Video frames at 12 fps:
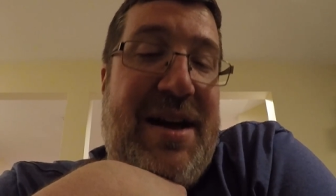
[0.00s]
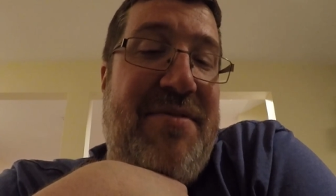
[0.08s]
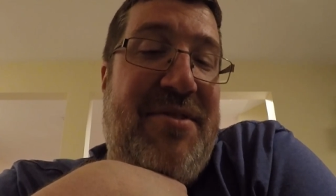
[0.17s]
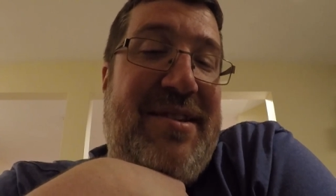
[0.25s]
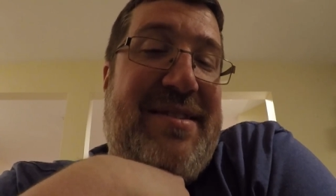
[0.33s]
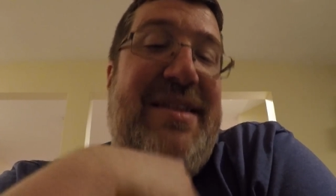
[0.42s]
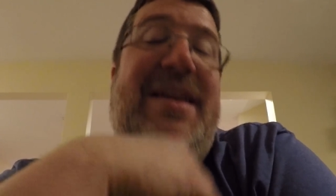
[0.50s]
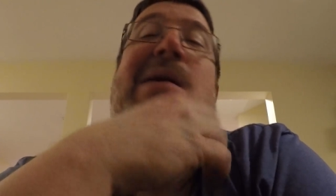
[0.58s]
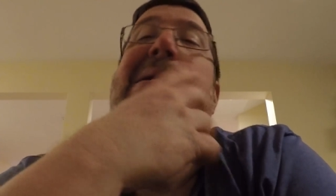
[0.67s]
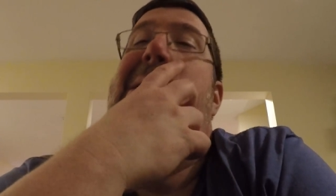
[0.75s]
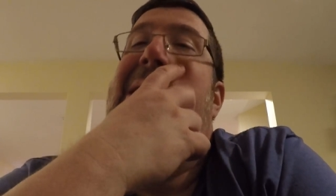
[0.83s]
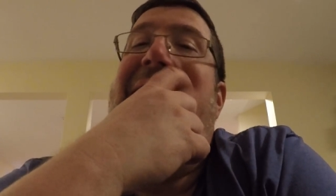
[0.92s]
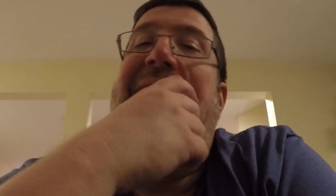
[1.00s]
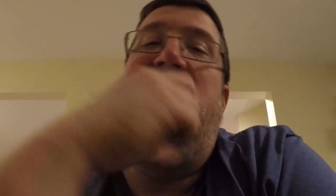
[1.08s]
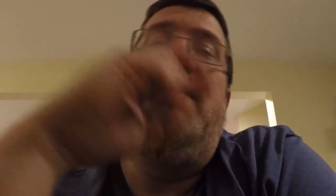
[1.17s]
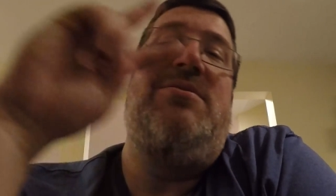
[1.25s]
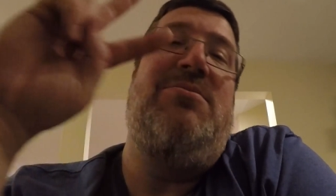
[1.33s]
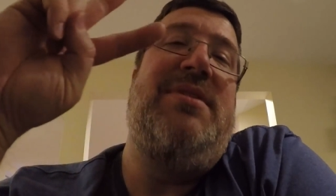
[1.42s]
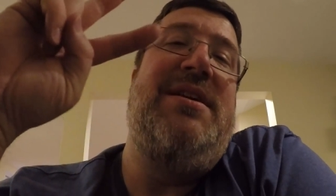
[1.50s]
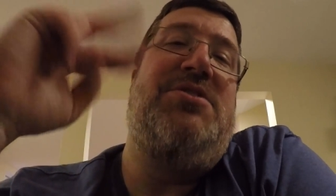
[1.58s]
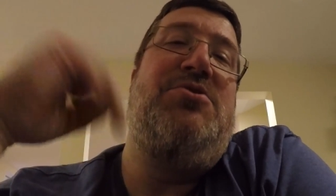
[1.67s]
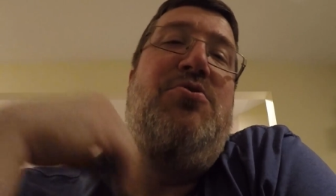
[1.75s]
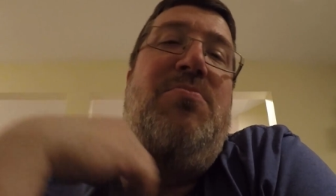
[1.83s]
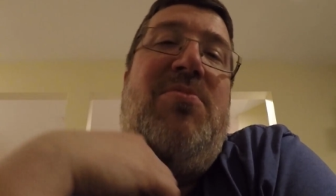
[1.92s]
obviously because it's only a
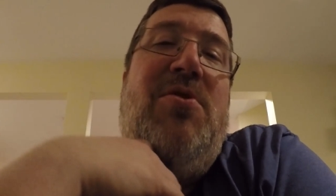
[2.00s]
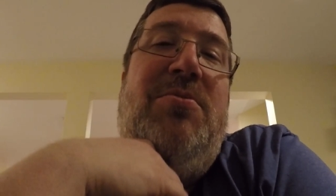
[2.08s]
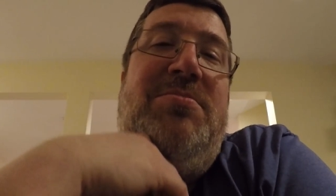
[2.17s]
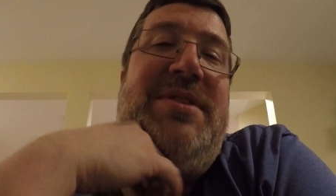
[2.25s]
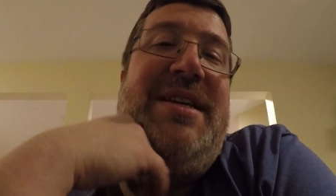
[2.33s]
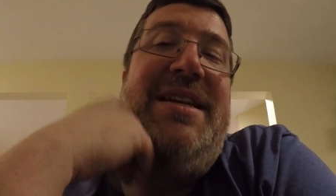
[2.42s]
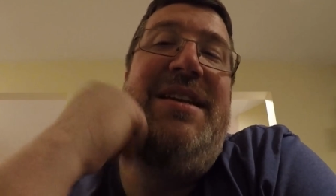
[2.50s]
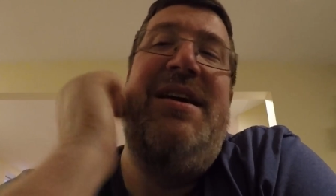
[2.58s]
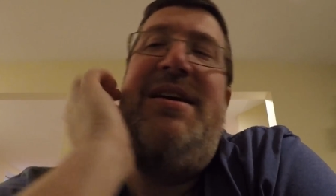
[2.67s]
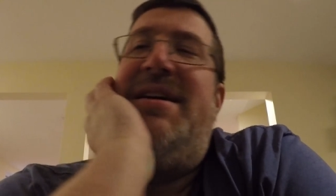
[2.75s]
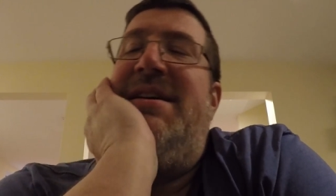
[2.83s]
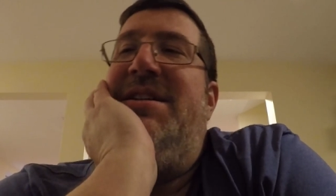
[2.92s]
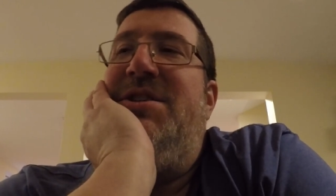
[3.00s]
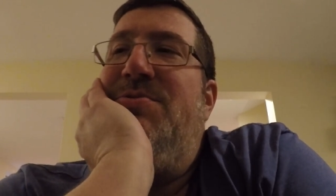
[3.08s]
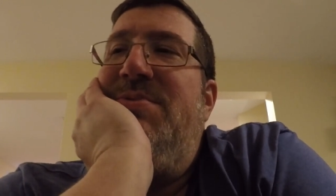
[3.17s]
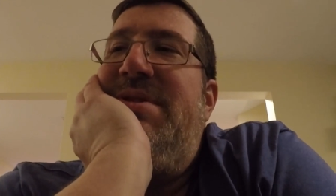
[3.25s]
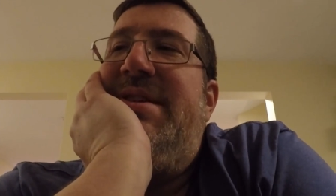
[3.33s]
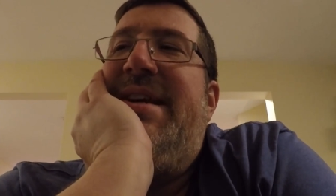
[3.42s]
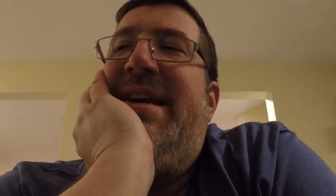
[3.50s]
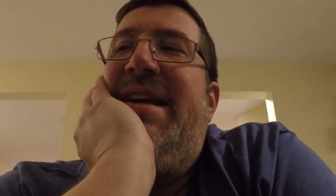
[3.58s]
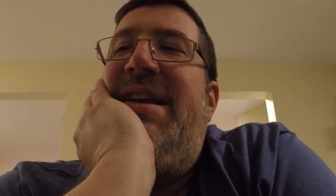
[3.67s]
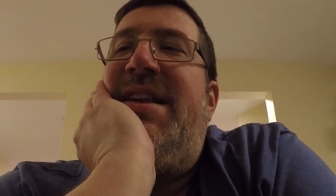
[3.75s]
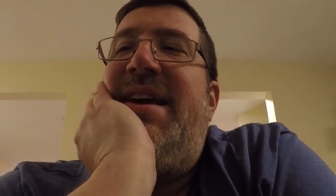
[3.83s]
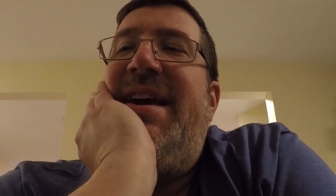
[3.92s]
two probe lead to really
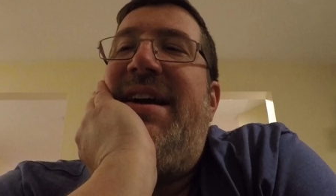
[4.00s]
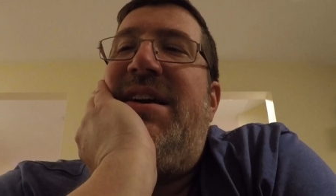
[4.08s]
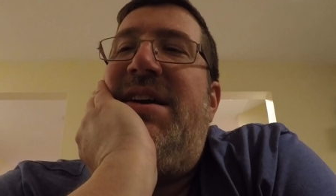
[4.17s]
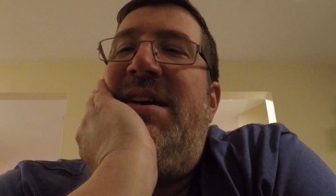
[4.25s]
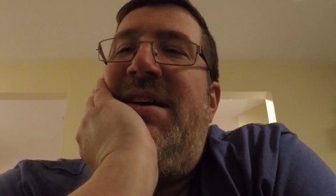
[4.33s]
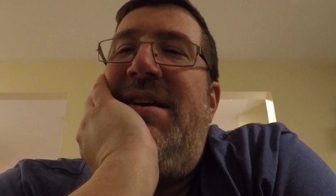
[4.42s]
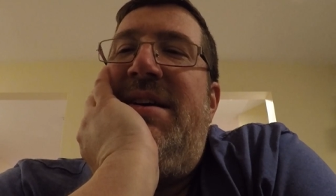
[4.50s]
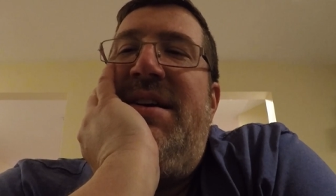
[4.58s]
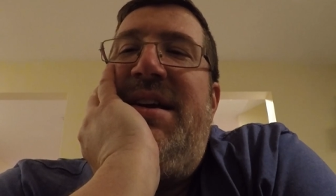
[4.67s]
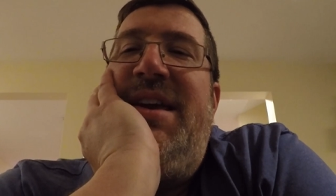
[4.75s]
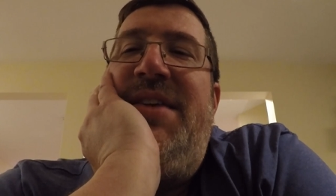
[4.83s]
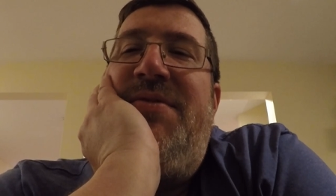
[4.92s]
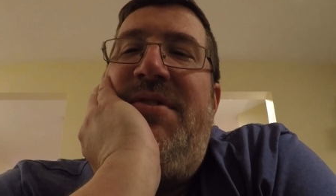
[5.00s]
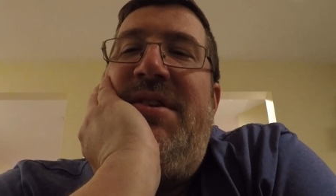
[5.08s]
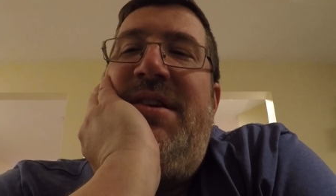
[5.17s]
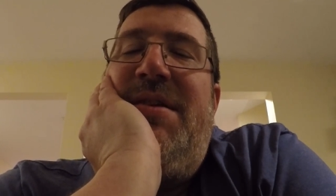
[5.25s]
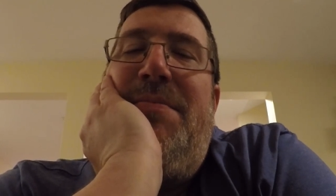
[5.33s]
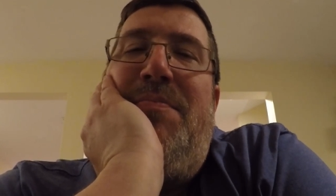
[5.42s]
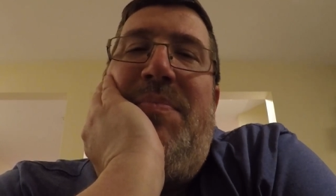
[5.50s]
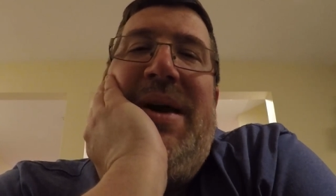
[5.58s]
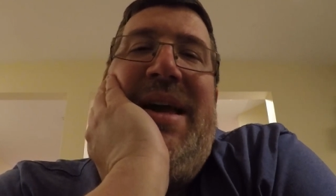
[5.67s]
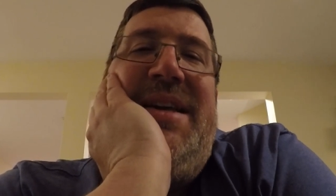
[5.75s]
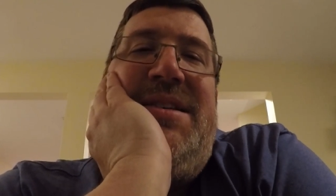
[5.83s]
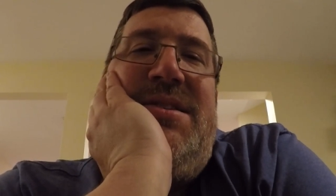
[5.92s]
get like even a
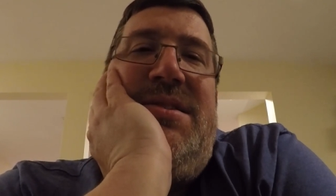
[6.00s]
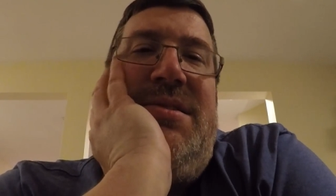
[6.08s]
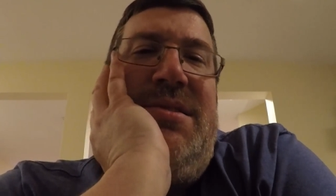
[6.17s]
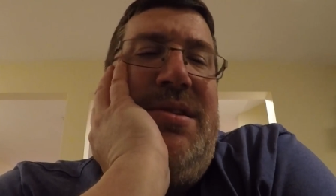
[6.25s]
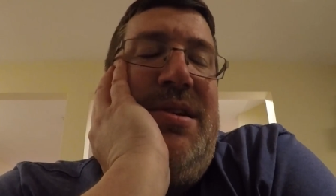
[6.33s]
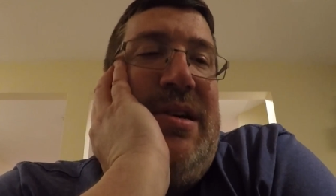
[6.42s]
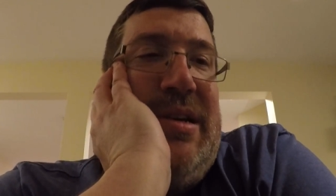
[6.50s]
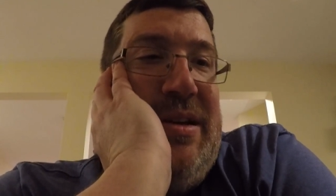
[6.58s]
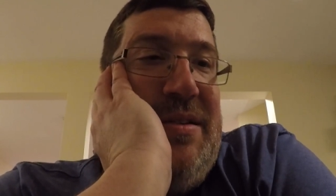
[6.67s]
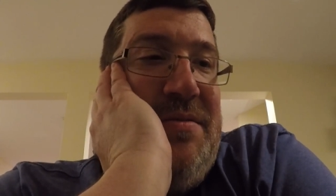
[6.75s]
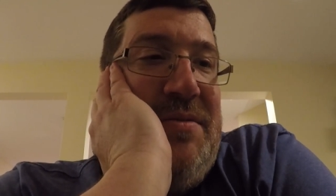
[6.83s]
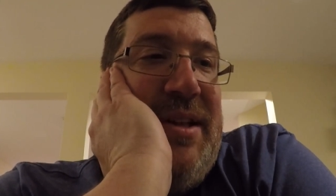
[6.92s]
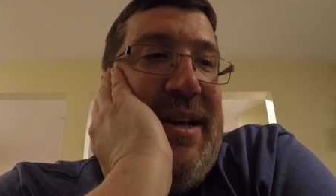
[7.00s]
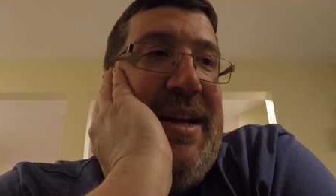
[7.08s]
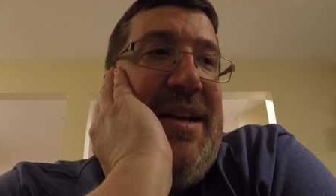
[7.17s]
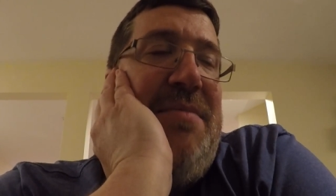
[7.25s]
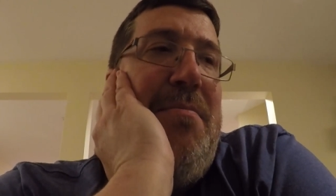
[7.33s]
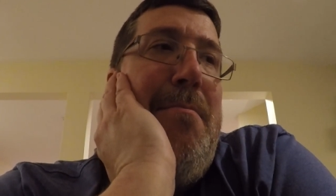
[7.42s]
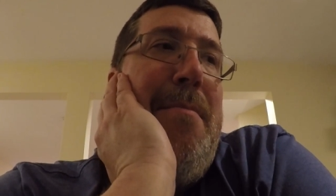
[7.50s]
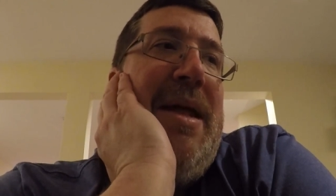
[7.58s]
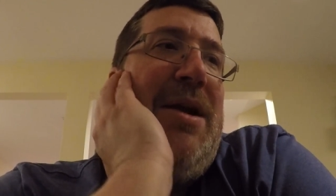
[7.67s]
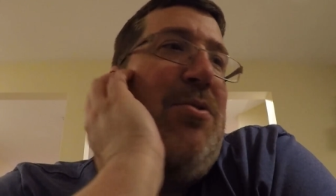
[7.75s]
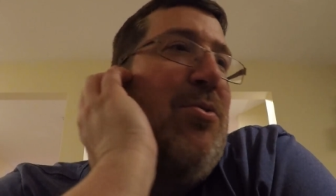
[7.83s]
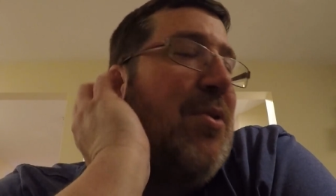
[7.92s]
base of like
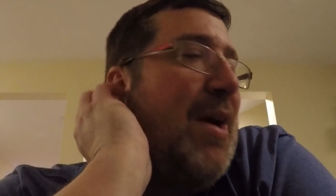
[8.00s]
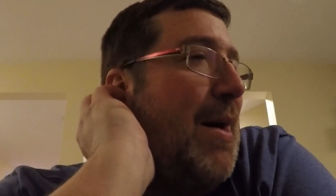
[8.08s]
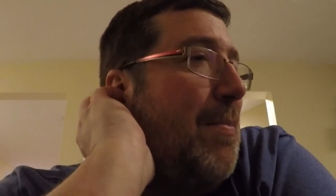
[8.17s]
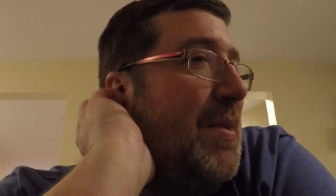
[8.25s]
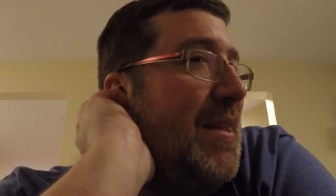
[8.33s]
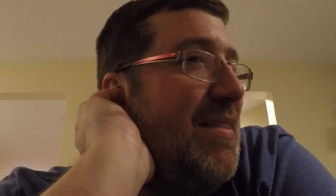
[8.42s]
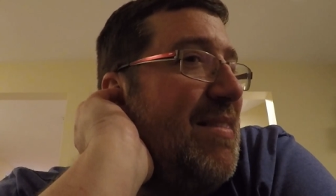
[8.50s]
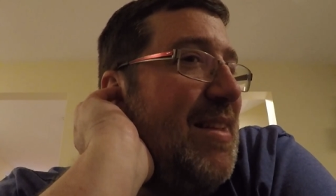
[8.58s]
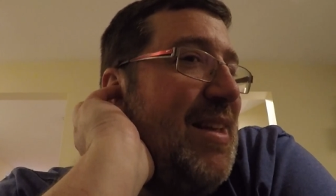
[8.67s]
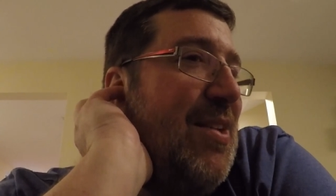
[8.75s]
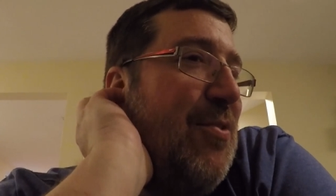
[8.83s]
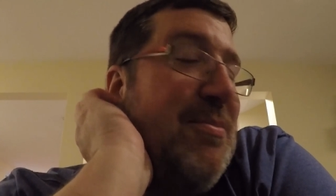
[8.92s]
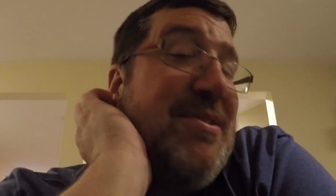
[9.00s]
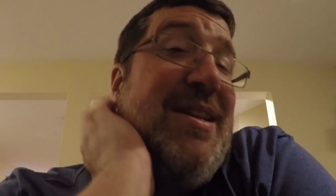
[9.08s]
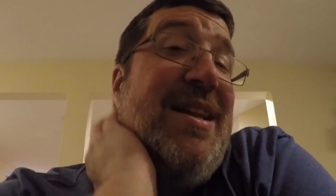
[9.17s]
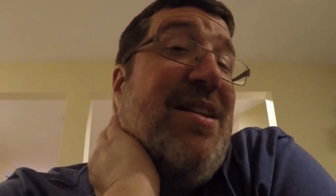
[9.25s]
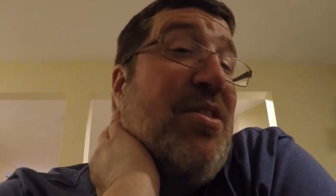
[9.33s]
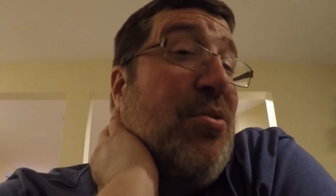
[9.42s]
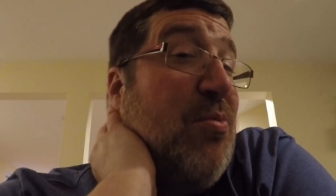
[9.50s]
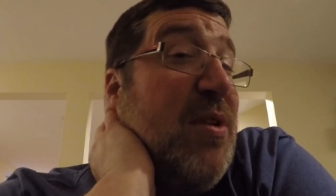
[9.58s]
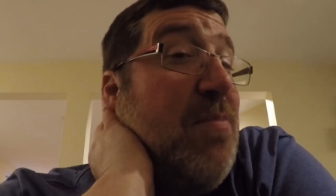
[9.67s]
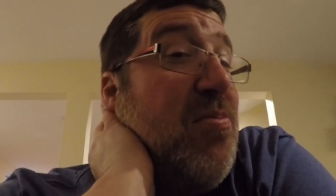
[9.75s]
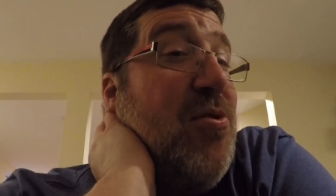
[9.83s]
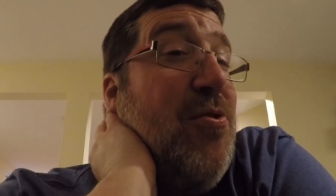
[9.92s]
medical competency you almost need a
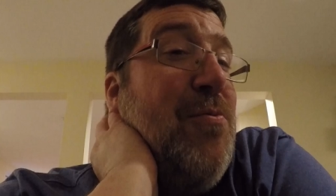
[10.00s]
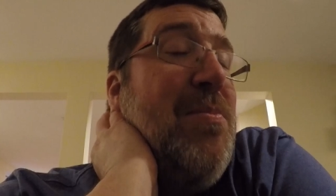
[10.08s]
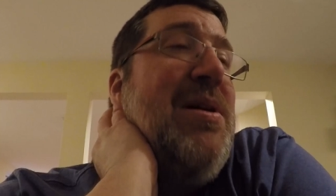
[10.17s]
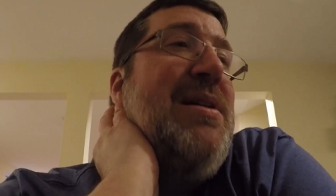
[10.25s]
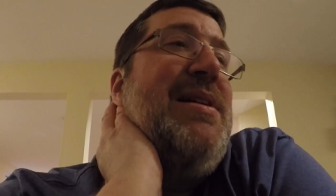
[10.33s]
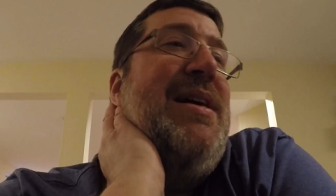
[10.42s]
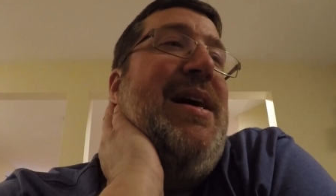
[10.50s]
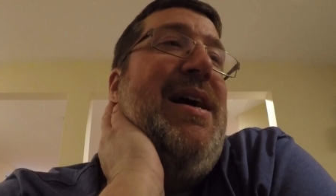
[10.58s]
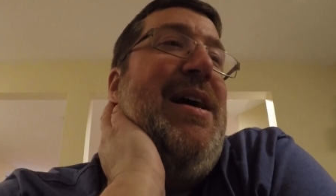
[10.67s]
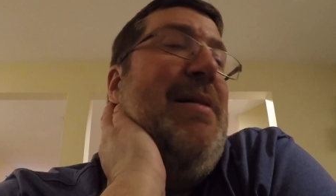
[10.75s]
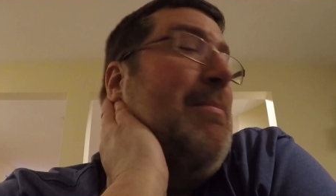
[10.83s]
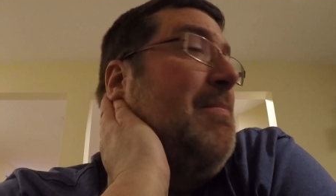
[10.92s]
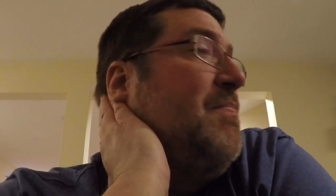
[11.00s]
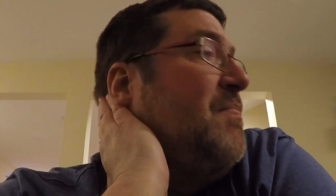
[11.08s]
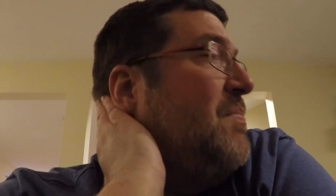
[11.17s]
three probe um,